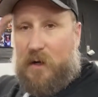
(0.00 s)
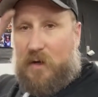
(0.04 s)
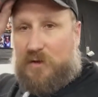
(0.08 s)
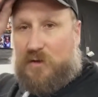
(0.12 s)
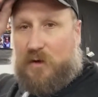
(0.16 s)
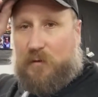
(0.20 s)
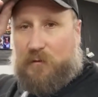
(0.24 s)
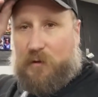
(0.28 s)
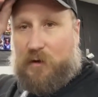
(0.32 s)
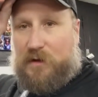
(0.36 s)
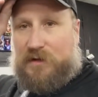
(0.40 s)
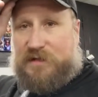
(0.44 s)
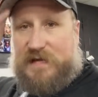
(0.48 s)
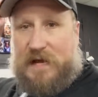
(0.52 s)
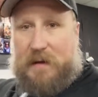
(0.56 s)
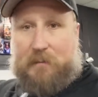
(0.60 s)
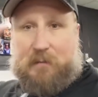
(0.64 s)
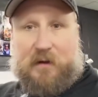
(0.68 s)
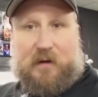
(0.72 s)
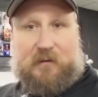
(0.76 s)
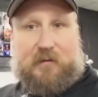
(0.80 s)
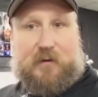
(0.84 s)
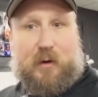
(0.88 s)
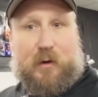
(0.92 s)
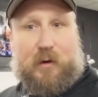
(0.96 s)
So for
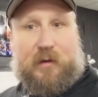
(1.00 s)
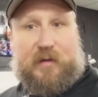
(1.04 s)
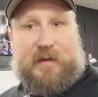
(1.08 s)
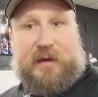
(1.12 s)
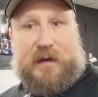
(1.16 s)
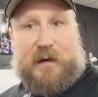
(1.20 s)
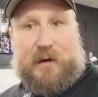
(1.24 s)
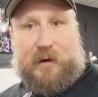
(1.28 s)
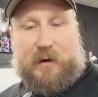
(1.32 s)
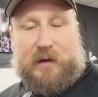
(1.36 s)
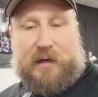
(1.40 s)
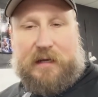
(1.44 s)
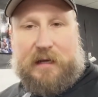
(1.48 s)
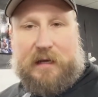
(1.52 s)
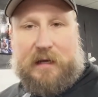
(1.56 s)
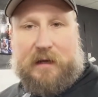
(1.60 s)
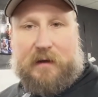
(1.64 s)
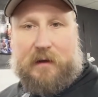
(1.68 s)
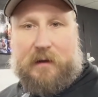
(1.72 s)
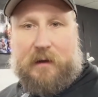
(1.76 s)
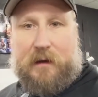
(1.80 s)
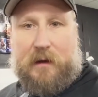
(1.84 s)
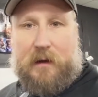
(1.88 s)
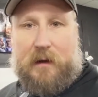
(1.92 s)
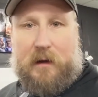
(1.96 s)
example, if you're a theater
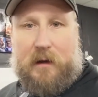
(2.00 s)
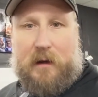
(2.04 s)
kid